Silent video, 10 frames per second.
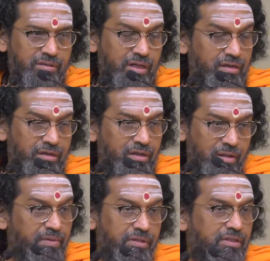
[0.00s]

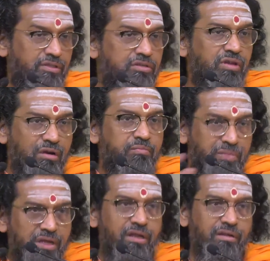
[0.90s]
I mean, this is not
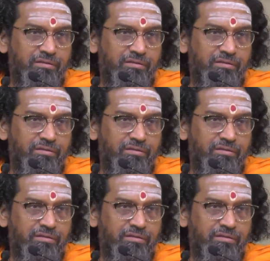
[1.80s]
me.